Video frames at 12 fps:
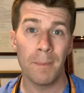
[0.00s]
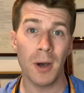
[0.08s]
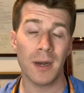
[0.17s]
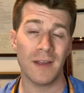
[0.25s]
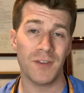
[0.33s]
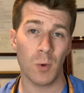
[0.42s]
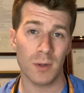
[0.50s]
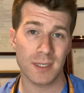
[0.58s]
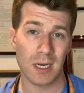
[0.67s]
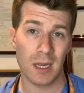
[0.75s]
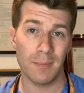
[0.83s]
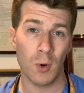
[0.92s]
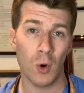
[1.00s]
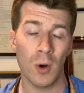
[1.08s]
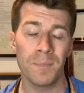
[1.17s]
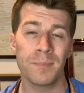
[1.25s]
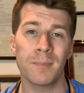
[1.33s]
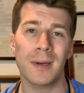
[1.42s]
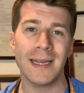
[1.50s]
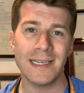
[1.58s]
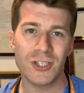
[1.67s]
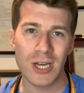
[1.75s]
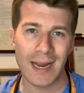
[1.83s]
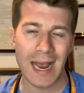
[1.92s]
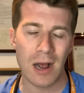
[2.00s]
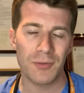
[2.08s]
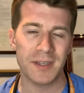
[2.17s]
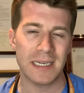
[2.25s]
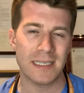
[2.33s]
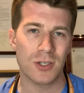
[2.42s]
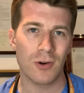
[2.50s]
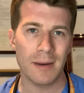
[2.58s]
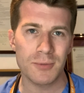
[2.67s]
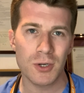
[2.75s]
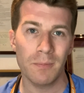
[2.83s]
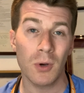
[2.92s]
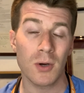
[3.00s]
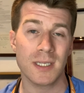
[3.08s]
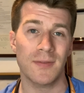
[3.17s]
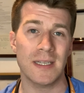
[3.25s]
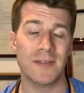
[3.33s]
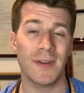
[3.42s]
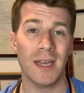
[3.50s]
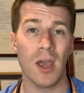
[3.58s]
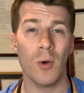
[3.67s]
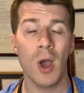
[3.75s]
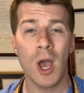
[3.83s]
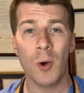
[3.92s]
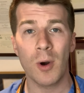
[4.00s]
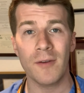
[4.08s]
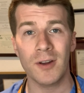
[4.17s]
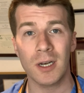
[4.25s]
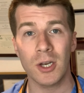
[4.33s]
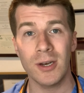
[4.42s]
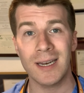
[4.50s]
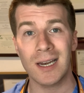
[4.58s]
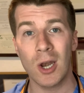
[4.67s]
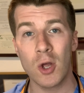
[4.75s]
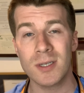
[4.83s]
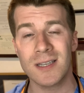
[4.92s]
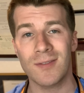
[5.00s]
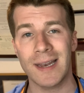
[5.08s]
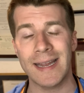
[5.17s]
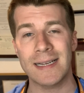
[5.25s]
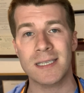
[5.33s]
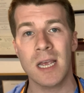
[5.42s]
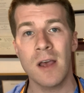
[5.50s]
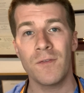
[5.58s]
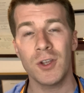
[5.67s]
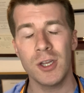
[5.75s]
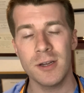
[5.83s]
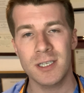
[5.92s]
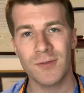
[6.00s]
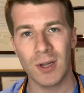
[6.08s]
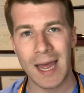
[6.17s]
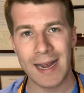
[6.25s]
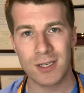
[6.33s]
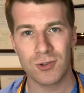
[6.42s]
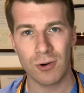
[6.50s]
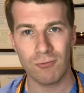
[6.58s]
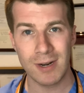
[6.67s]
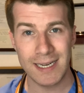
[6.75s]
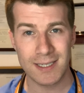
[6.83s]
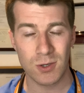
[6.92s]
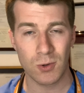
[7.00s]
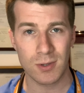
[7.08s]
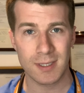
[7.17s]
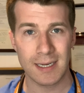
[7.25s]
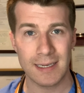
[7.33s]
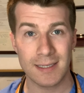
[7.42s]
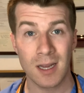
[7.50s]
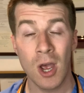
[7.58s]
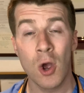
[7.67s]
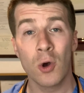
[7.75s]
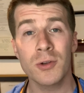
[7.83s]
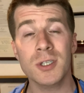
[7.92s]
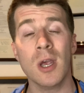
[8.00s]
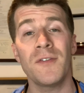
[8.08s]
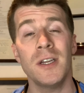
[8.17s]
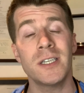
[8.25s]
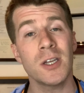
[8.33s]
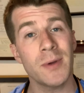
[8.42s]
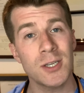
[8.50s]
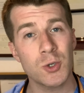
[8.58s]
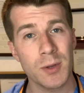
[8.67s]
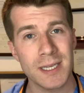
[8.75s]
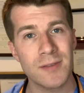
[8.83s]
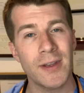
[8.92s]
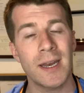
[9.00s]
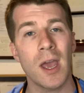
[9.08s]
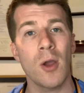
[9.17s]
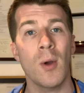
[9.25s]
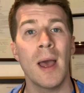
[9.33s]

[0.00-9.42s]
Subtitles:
But if you want to learn more, please check out the description box of this video where I've included lots of links for useful extra resources. Also, if you do enjoy this video,